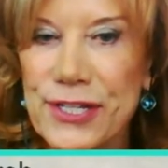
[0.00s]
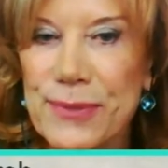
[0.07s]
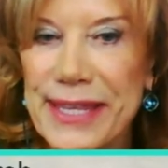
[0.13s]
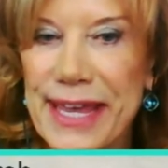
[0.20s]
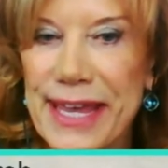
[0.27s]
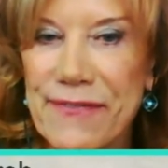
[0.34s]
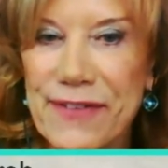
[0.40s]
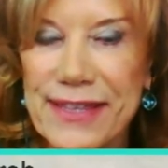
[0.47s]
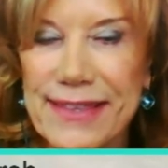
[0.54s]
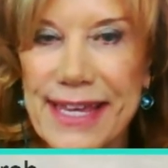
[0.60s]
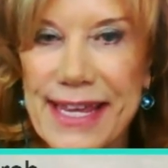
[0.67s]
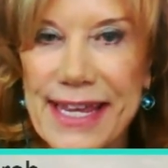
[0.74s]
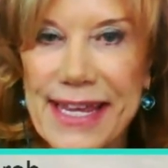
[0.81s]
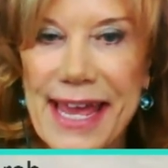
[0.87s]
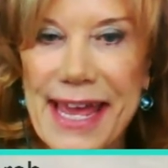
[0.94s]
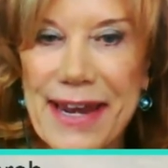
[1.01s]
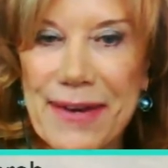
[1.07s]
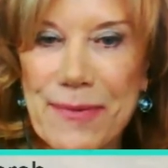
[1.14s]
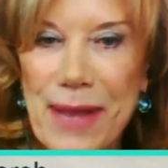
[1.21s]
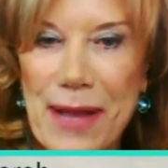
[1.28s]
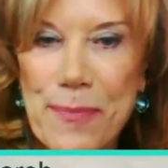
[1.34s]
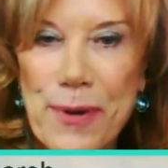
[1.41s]
with everything, and
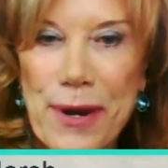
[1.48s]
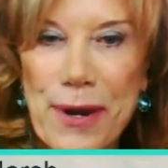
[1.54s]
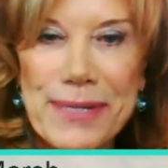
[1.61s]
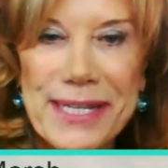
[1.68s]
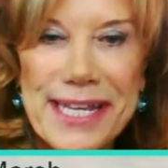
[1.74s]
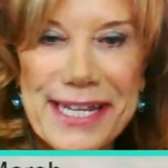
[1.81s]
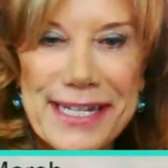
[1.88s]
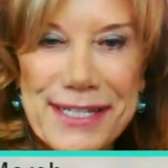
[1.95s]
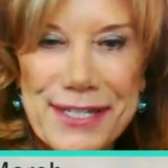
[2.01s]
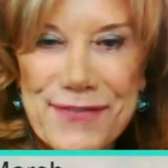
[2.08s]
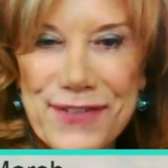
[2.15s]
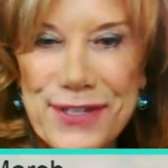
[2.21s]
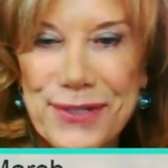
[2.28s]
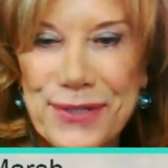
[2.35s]
I'll probably interview